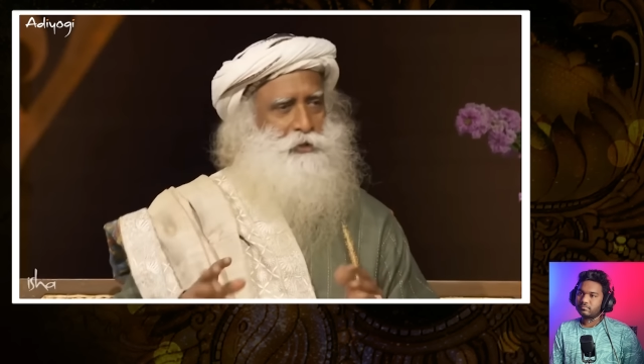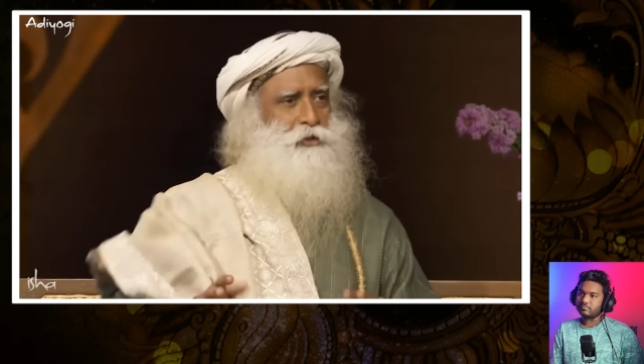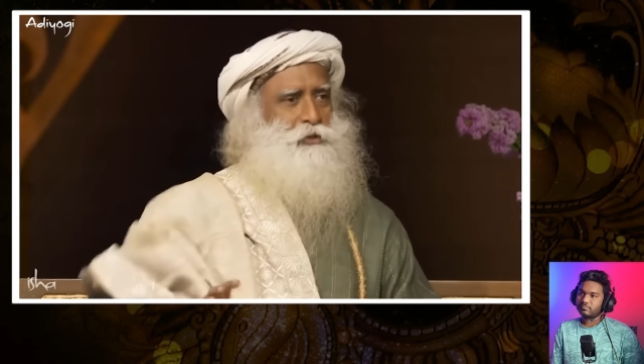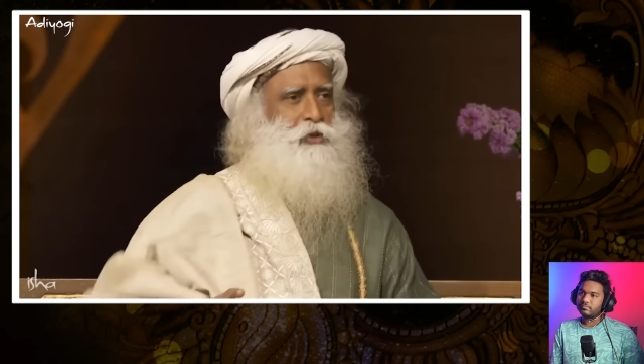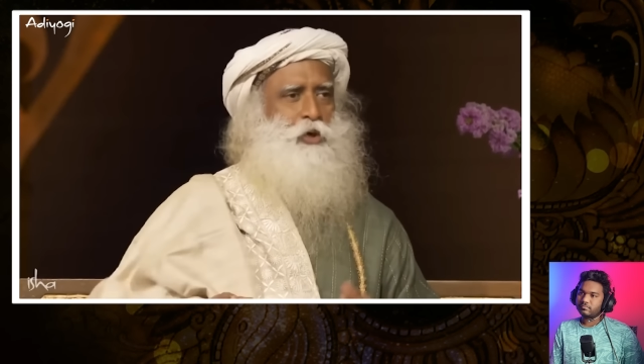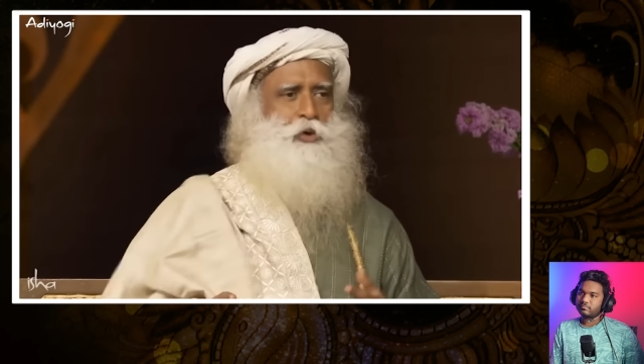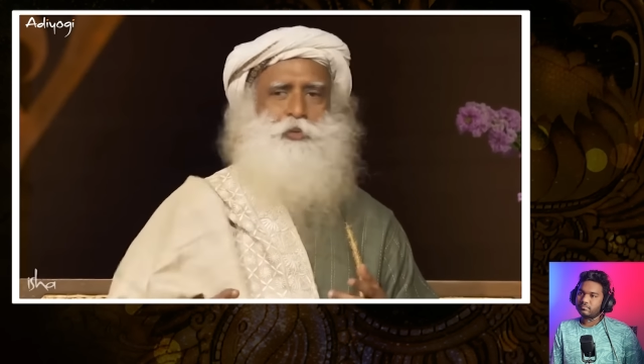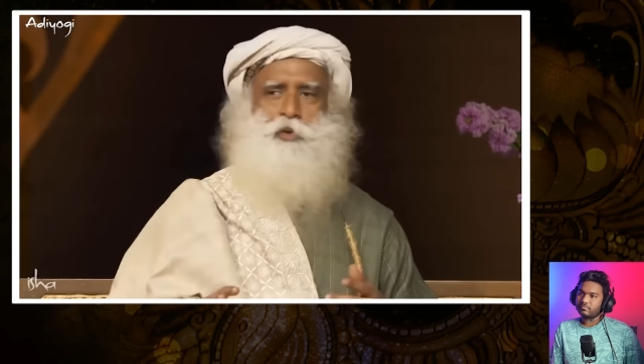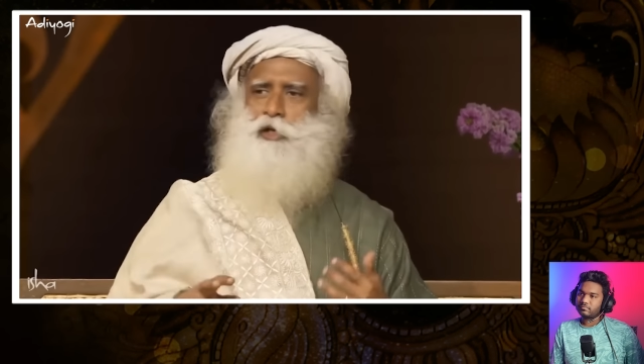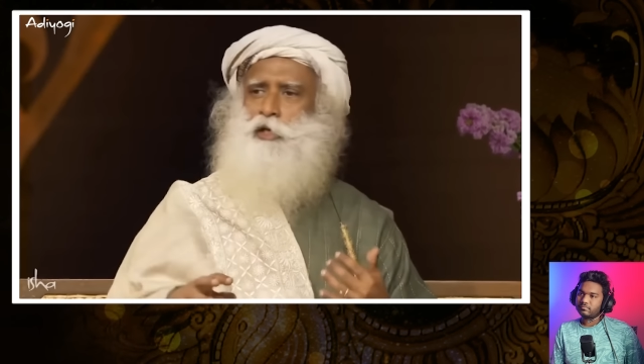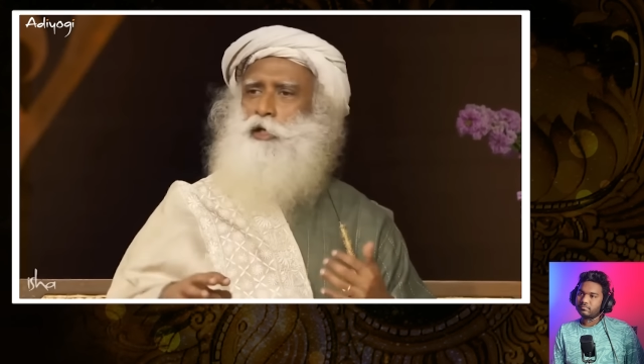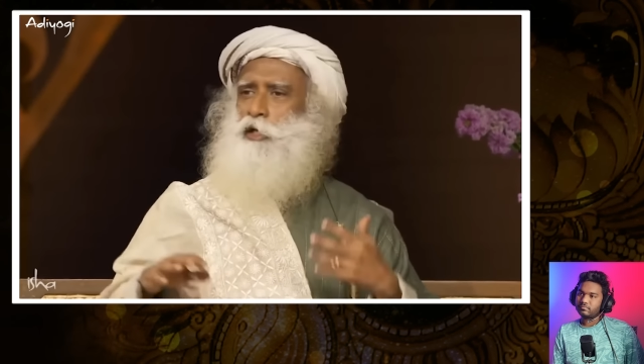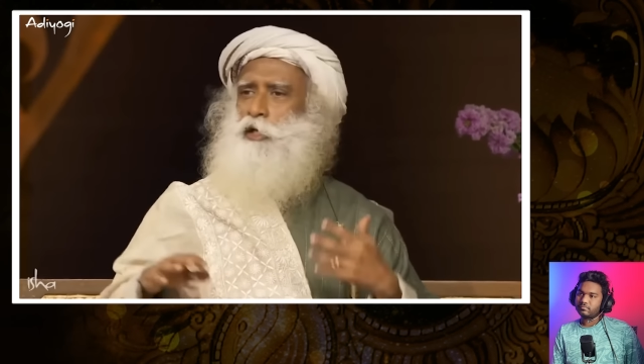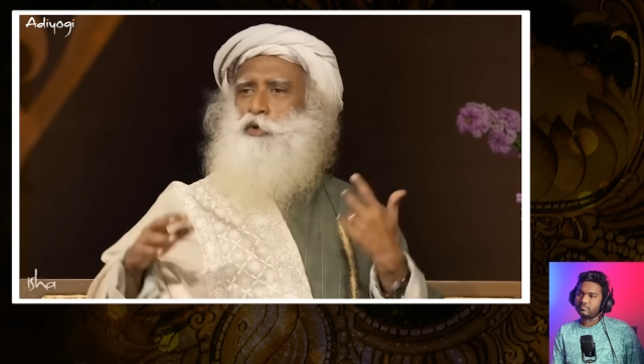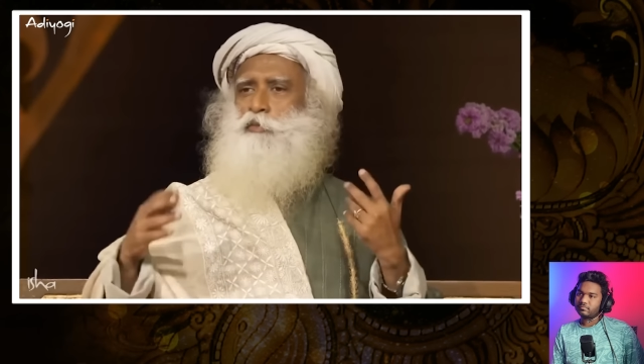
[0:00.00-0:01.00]
is not
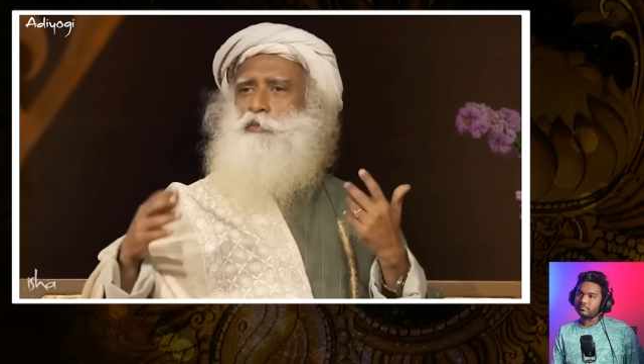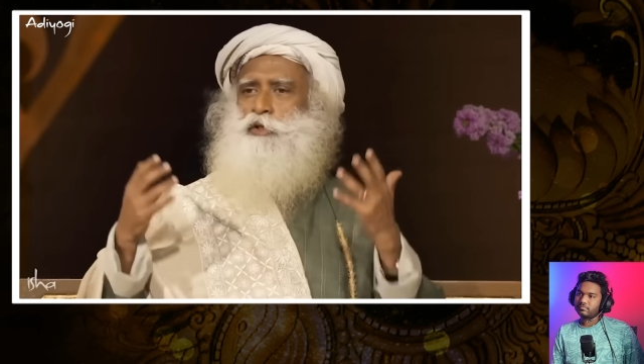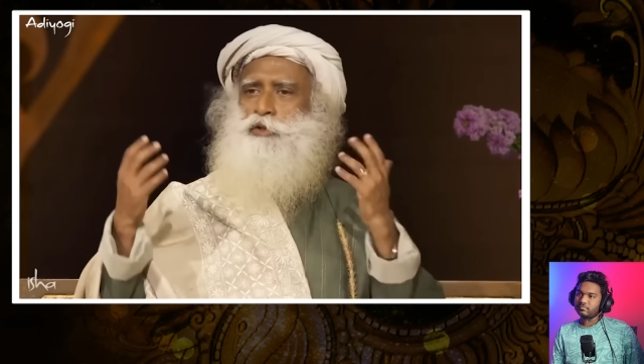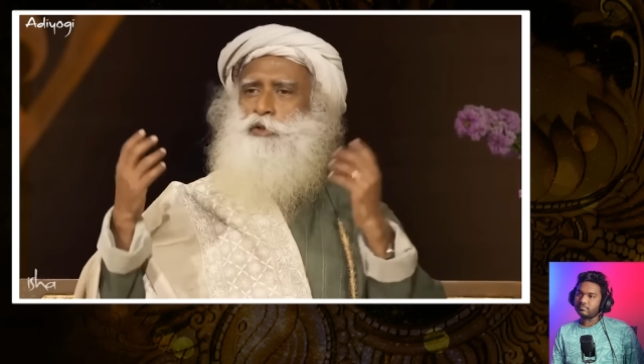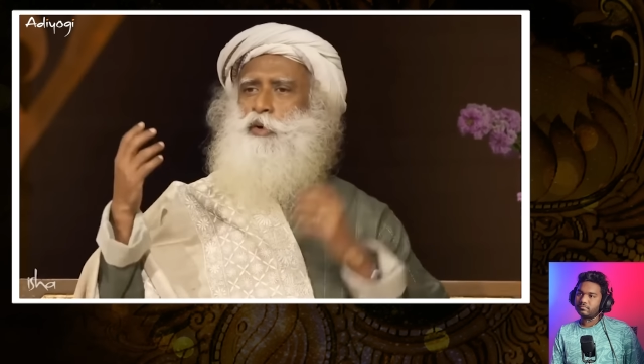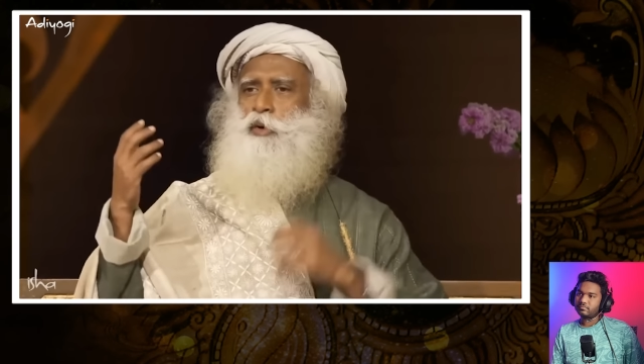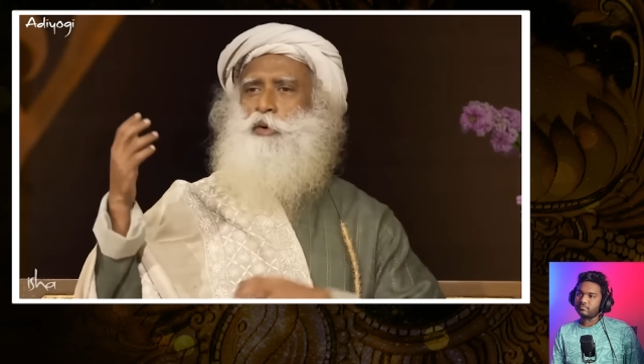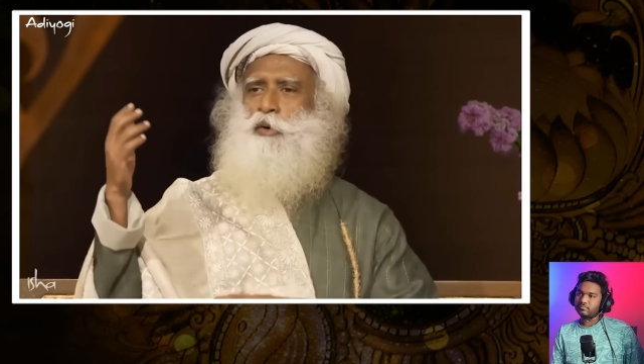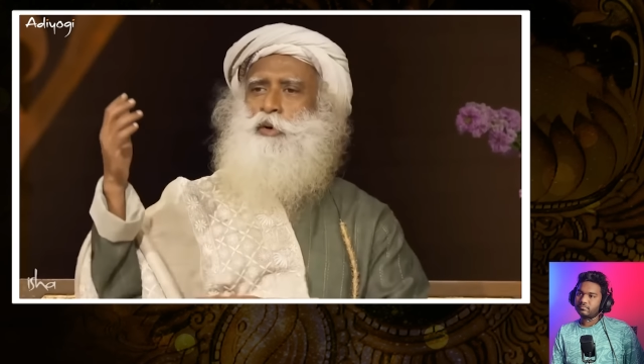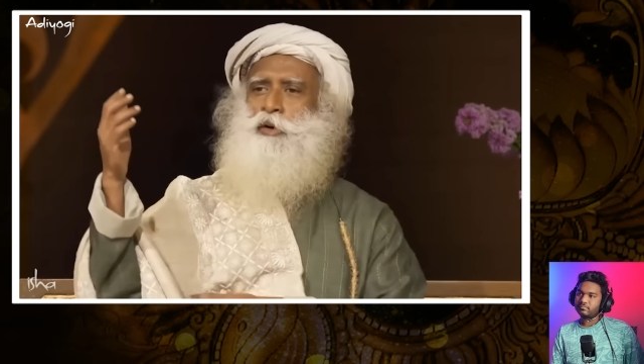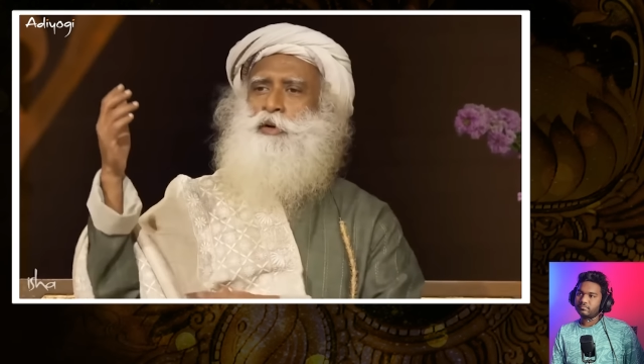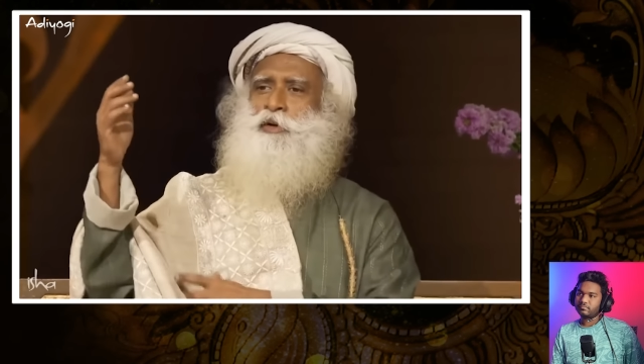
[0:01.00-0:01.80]
working, you must go